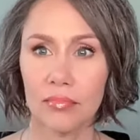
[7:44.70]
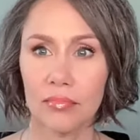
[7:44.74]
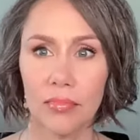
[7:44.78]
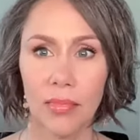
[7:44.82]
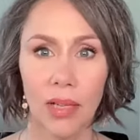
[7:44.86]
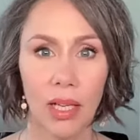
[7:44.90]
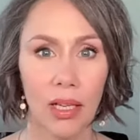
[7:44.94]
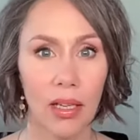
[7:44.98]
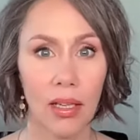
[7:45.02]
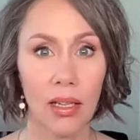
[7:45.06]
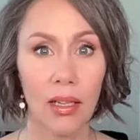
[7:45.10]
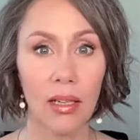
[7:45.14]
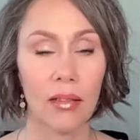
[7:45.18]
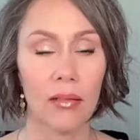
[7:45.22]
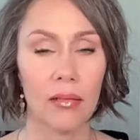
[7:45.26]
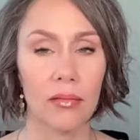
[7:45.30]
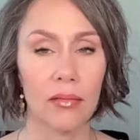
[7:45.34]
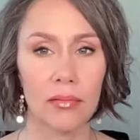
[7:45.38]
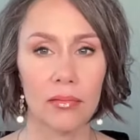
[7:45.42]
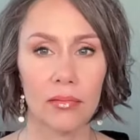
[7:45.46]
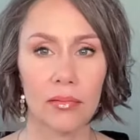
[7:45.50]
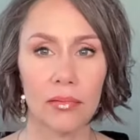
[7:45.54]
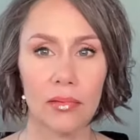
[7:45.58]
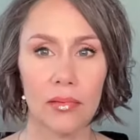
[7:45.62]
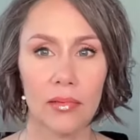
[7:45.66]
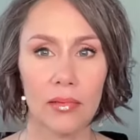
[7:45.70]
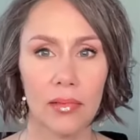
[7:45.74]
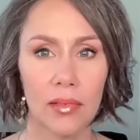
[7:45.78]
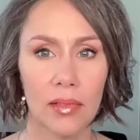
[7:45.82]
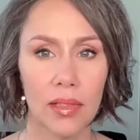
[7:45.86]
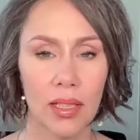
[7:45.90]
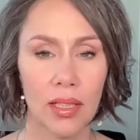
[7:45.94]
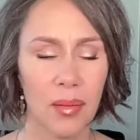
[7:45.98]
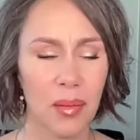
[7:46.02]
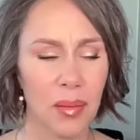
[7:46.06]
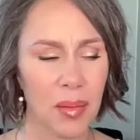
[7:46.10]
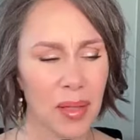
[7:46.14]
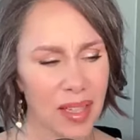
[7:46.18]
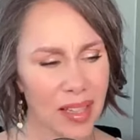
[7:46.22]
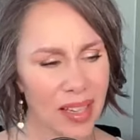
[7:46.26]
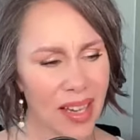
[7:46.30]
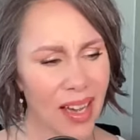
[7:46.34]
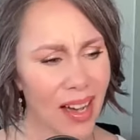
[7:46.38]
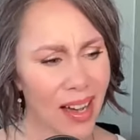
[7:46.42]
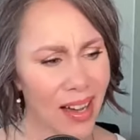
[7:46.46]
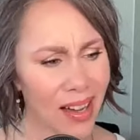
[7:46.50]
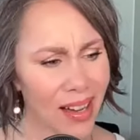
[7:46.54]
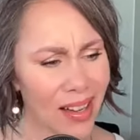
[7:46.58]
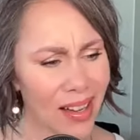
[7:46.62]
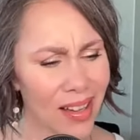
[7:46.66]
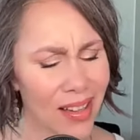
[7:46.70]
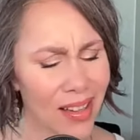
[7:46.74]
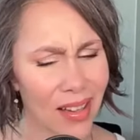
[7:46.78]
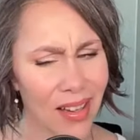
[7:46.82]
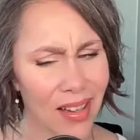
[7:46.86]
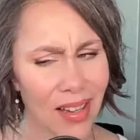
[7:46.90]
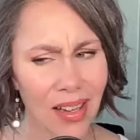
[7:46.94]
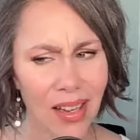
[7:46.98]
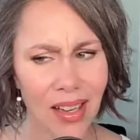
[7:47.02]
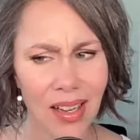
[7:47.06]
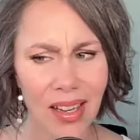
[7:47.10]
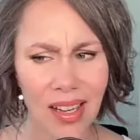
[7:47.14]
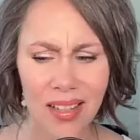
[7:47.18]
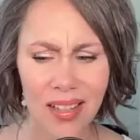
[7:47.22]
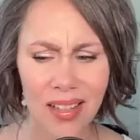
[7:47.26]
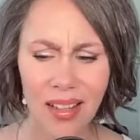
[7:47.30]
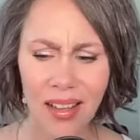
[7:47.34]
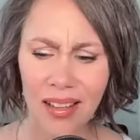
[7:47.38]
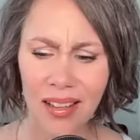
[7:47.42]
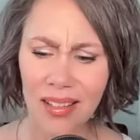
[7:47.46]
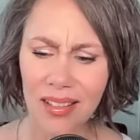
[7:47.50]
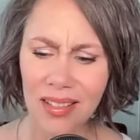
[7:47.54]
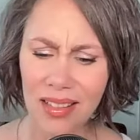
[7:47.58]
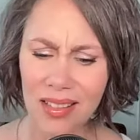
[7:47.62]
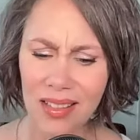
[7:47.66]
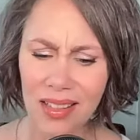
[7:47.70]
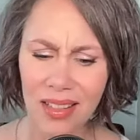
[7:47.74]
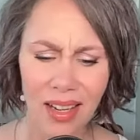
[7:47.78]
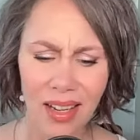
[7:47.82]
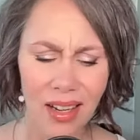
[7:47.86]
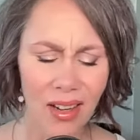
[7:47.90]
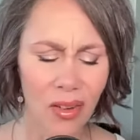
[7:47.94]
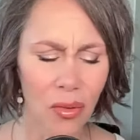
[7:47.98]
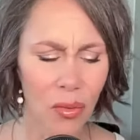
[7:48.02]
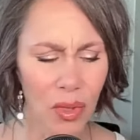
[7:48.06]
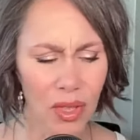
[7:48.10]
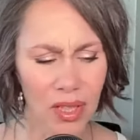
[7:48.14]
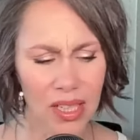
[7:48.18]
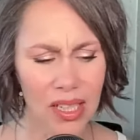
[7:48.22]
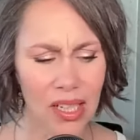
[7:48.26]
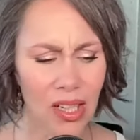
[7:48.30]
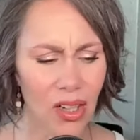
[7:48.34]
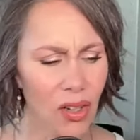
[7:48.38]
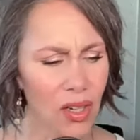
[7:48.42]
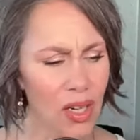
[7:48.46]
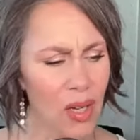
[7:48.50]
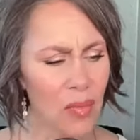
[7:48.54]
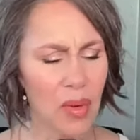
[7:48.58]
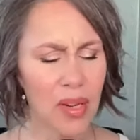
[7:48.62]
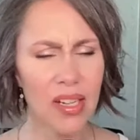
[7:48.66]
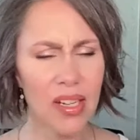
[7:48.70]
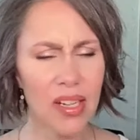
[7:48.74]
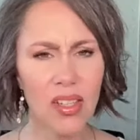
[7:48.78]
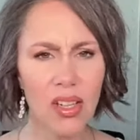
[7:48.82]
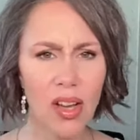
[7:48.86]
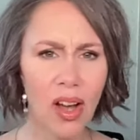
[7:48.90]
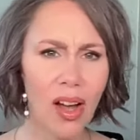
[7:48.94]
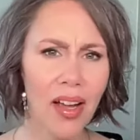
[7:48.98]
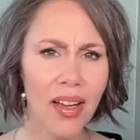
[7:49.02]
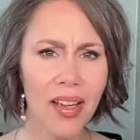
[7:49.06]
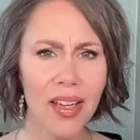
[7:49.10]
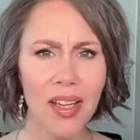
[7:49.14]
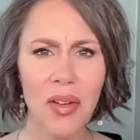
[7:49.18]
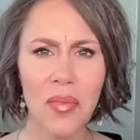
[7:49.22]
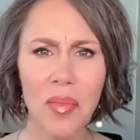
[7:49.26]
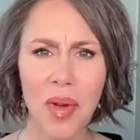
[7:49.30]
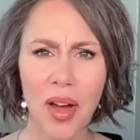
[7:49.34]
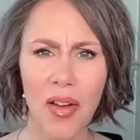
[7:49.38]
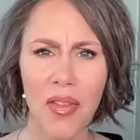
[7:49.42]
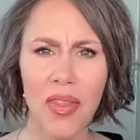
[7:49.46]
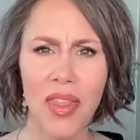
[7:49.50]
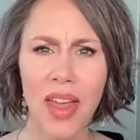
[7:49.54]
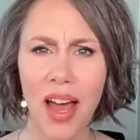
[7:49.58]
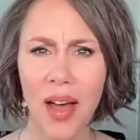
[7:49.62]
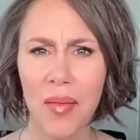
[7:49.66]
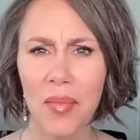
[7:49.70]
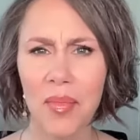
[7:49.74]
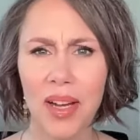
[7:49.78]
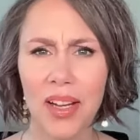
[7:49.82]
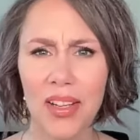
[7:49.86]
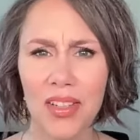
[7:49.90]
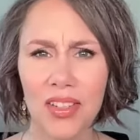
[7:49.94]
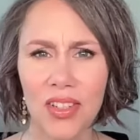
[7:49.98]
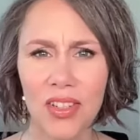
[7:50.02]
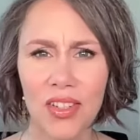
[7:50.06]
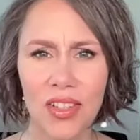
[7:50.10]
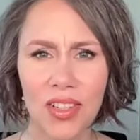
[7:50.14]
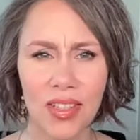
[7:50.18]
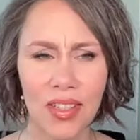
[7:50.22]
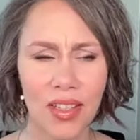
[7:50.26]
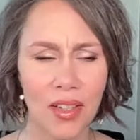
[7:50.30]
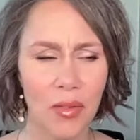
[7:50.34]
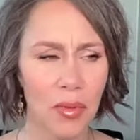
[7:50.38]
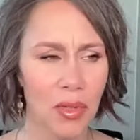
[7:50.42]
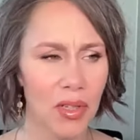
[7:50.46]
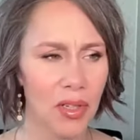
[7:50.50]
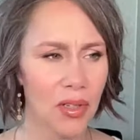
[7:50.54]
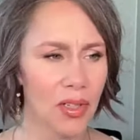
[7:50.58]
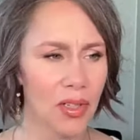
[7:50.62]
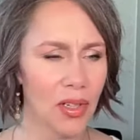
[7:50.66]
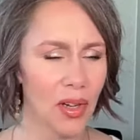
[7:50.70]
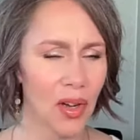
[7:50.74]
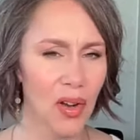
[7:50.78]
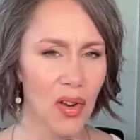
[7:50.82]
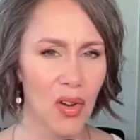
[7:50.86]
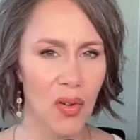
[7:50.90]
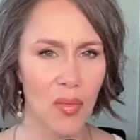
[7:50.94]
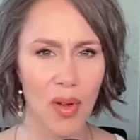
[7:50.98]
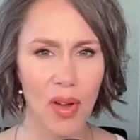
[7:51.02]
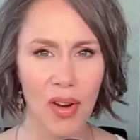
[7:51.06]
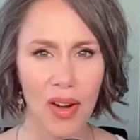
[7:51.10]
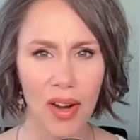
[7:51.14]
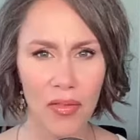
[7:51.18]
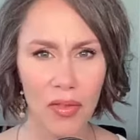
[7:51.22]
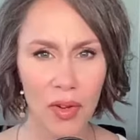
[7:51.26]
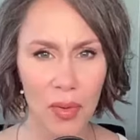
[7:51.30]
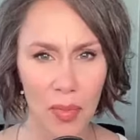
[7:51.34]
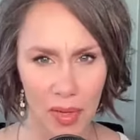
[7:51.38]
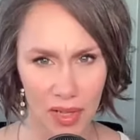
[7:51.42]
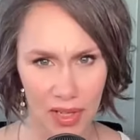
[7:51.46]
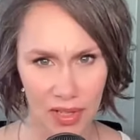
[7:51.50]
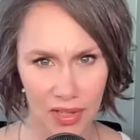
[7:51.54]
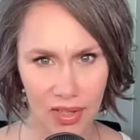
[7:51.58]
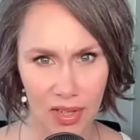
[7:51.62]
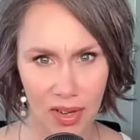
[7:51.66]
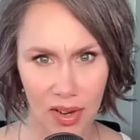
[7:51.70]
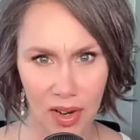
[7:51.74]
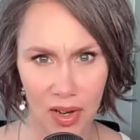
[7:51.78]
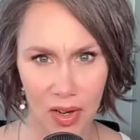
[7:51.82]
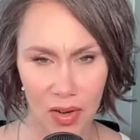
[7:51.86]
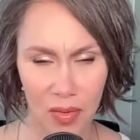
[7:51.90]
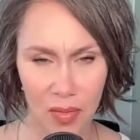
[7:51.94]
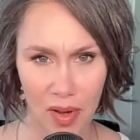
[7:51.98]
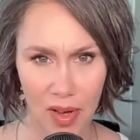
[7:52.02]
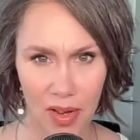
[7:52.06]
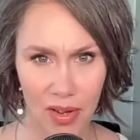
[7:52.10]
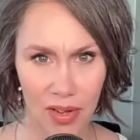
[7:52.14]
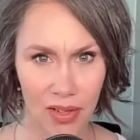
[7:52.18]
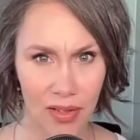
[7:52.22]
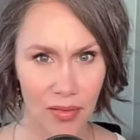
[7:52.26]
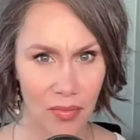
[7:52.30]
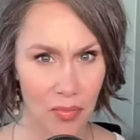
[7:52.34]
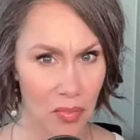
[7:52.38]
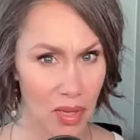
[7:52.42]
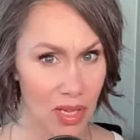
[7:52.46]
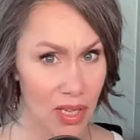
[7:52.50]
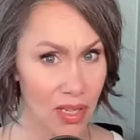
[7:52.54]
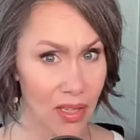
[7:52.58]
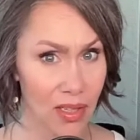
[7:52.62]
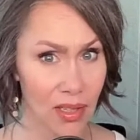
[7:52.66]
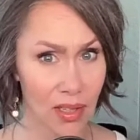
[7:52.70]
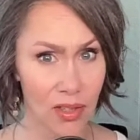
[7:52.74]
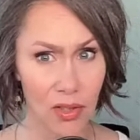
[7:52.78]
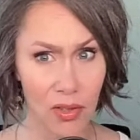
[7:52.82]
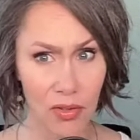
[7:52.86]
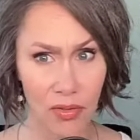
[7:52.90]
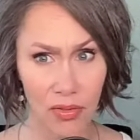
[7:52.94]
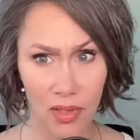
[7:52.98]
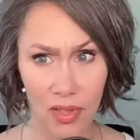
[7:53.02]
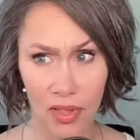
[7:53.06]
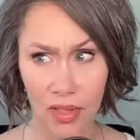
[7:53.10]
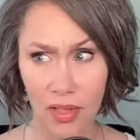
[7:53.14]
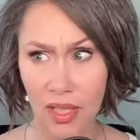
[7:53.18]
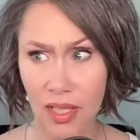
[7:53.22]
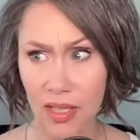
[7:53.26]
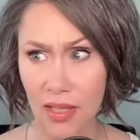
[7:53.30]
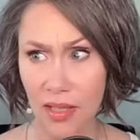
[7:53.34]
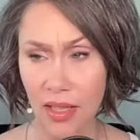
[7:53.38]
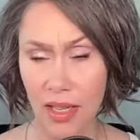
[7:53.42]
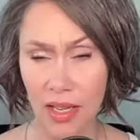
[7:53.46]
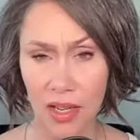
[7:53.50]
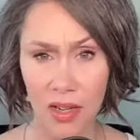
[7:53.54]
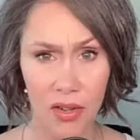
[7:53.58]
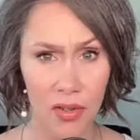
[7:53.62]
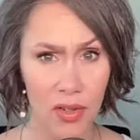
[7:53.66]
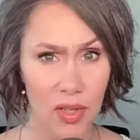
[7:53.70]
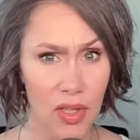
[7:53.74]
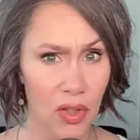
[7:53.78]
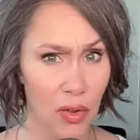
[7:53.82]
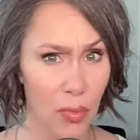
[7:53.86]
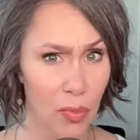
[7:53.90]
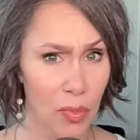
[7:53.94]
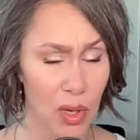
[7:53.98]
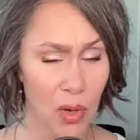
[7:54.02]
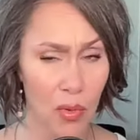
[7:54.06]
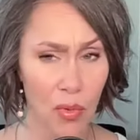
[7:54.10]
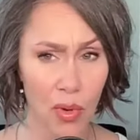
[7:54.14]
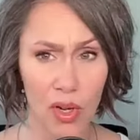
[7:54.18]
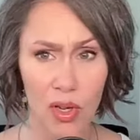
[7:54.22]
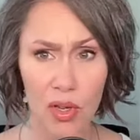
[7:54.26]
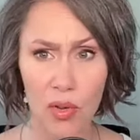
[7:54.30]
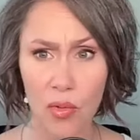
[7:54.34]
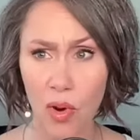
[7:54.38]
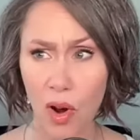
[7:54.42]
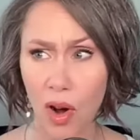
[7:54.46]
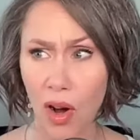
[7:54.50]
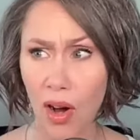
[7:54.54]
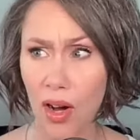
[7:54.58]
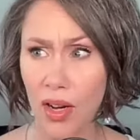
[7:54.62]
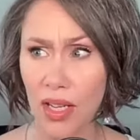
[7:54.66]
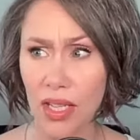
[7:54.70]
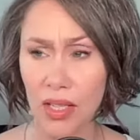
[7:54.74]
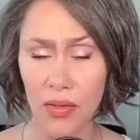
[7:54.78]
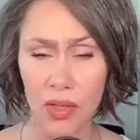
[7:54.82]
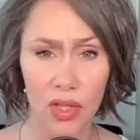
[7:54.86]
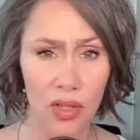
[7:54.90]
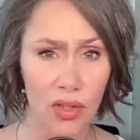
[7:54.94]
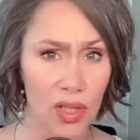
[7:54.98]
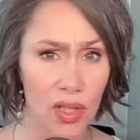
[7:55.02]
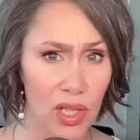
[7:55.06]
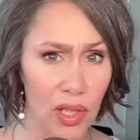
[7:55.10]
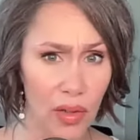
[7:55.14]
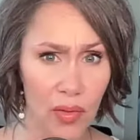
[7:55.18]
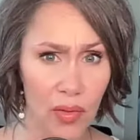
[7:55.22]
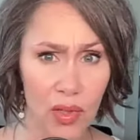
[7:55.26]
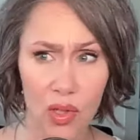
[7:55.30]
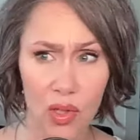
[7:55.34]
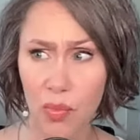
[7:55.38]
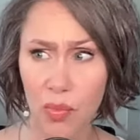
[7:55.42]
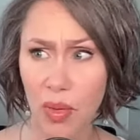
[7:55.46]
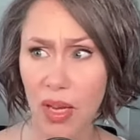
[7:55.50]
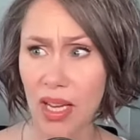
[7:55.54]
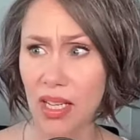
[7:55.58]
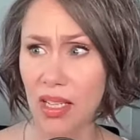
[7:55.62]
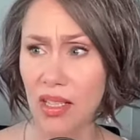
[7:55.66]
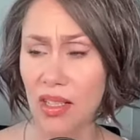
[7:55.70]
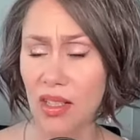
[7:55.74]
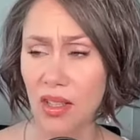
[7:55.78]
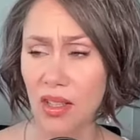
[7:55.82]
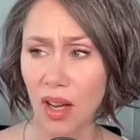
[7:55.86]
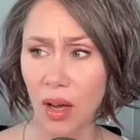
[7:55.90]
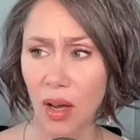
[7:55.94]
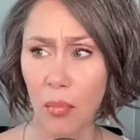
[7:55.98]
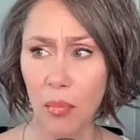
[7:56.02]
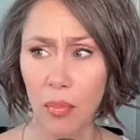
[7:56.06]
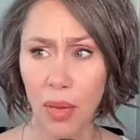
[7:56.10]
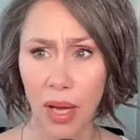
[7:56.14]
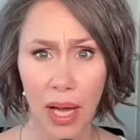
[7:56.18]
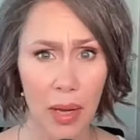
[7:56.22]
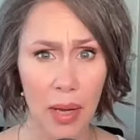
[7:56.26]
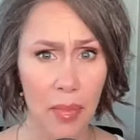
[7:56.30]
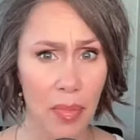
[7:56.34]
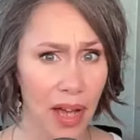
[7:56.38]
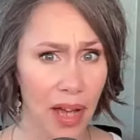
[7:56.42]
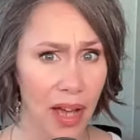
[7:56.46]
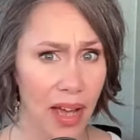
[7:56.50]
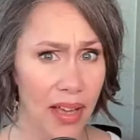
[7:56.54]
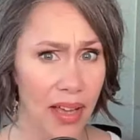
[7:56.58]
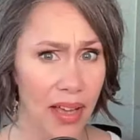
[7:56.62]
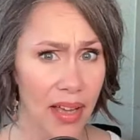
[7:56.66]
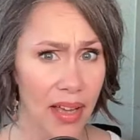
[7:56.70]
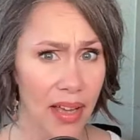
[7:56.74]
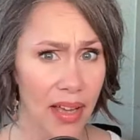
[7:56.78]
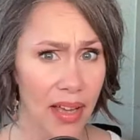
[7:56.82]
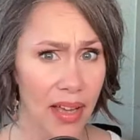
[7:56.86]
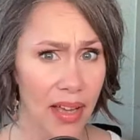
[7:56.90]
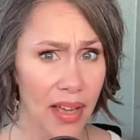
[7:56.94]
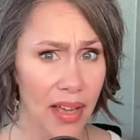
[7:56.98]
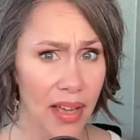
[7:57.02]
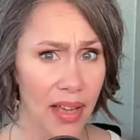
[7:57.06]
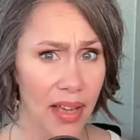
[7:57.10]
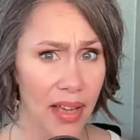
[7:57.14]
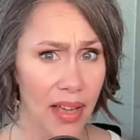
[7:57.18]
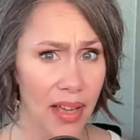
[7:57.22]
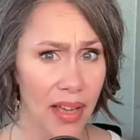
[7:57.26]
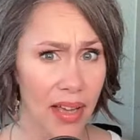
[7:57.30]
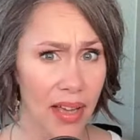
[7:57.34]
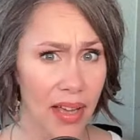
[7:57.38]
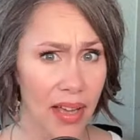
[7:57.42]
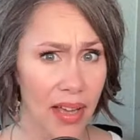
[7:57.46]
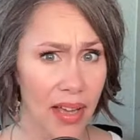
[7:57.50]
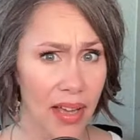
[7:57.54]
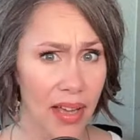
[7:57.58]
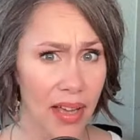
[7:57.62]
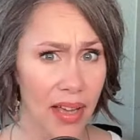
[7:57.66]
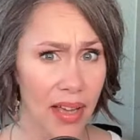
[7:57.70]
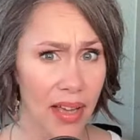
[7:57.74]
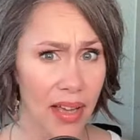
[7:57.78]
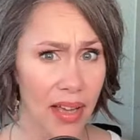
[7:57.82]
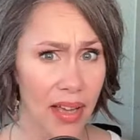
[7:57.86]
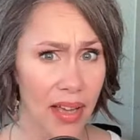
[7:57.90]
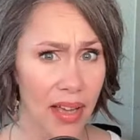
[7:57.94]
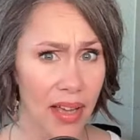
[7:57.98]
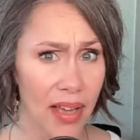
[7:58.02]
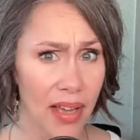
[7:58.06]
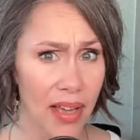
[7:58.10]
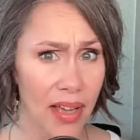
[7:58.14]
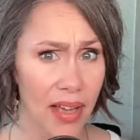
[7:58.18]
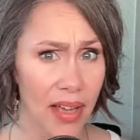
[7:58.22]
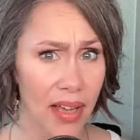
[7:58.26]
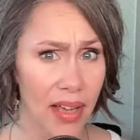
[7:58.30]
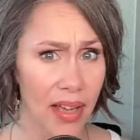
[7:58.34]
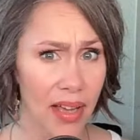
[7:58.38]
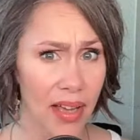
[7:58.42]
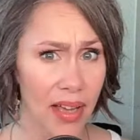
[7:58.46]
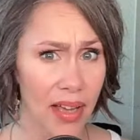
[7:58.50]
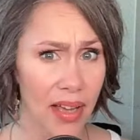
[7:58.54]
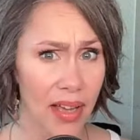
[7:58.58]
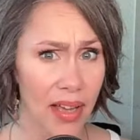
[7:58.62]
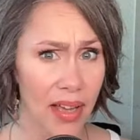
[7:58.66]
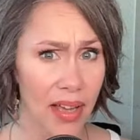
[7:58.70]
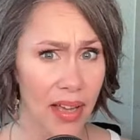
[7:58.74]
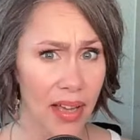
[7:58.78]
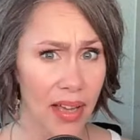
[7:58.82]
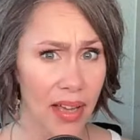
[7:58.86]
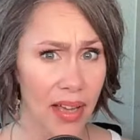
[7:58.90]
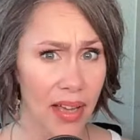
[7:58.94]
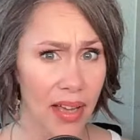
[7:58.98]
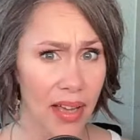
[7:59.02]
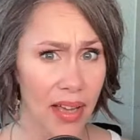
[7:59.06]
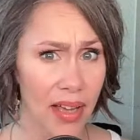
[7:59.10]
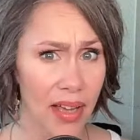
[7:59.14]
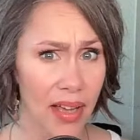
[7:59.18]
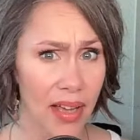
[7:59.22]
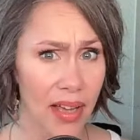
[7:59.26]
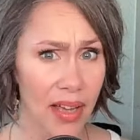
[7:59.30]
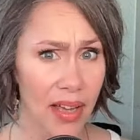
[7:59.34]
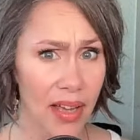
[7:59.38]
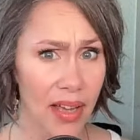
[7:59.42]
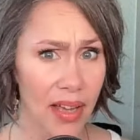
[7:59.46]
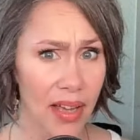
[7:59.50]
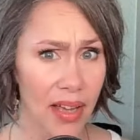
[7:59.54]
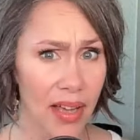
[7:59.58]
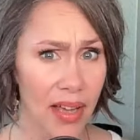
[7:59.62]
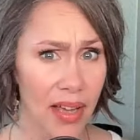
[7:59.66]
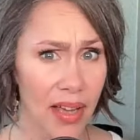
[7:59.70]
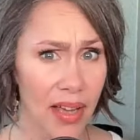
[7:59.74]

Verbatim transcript: I get it. And I'm like, yeah. I said, I don't really hear anybody talking about that much. And she's like, What are you talking about? Everybody's talking about it. Being in your feelings, letting yourself be where you are, giving yourself space, not bypassing you know, going through the feelings and